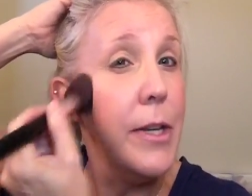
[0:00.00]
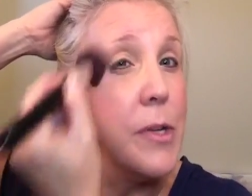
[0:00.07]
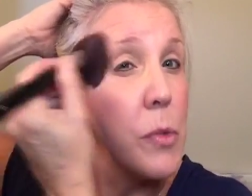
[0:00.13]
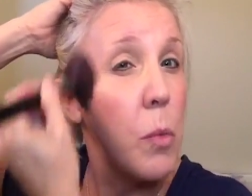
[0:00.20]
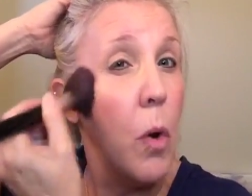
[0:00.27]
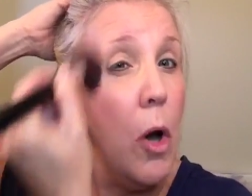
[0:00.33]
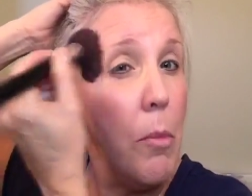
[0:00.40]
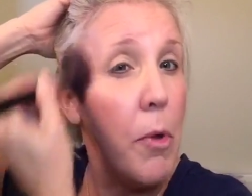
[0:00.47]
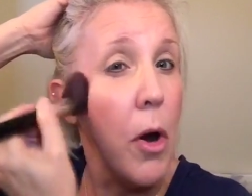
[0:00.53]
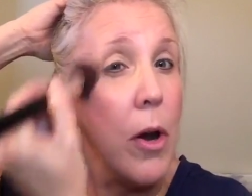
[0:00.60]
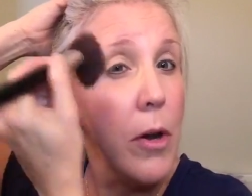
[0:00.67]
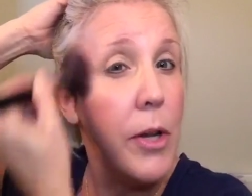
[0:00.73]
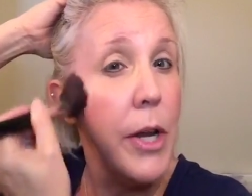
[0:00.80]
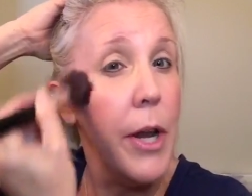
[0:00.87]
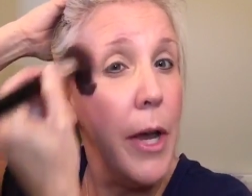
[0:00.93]

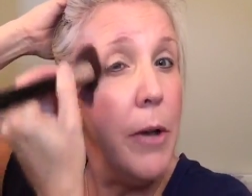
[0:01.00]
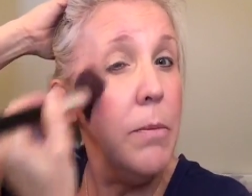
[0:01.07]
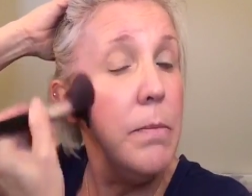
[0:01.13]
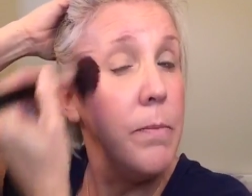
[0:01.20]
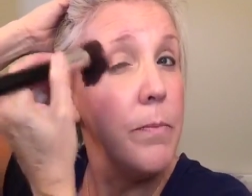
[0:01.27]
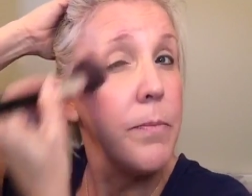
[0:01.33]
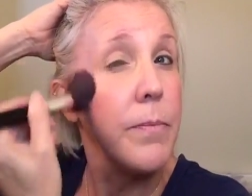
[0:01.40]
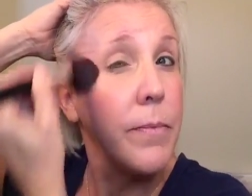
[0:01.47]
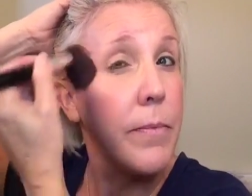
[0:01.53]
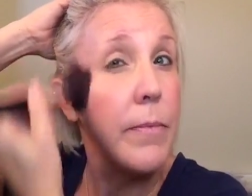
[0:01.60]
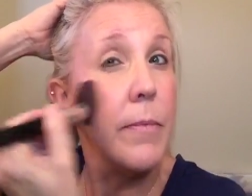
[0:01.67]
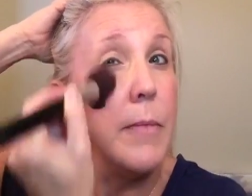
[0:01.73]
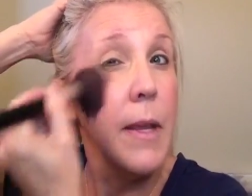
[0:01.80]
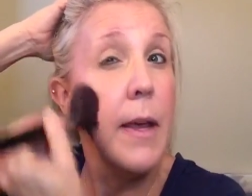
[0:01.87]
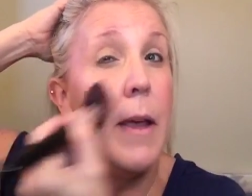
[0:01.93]
Walmart, you know?
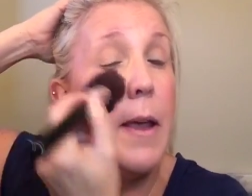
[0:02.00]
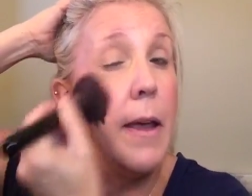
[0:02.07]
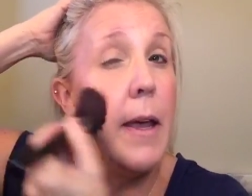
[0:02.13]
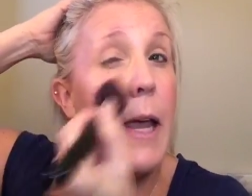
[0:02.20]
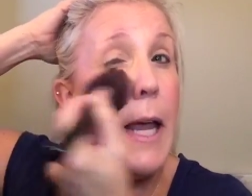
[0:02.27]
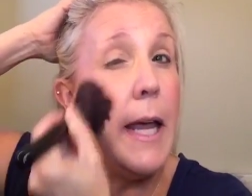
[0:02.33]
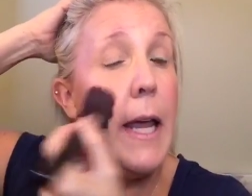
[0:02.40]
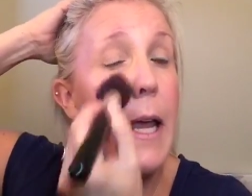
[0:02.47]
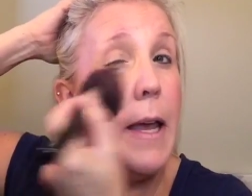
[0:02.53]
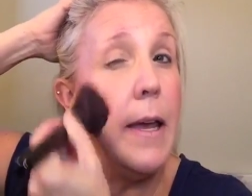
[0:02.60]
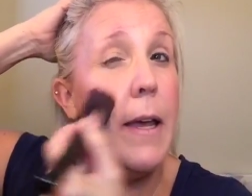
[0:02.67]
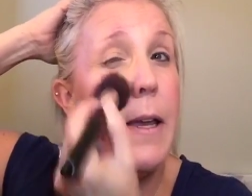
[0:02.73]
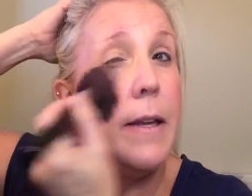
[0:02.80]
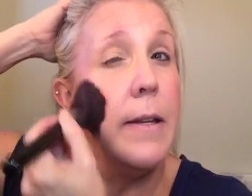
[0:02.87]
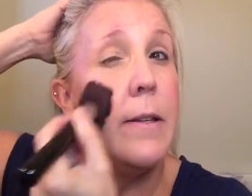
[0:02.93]

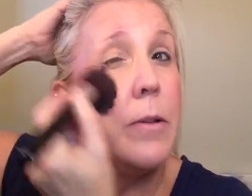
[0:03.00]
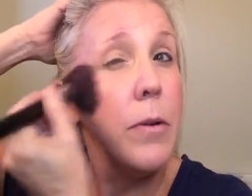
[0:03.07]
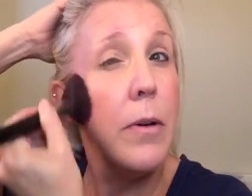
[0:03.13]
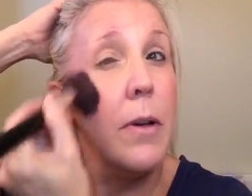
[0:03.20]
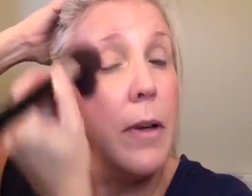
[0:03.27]
And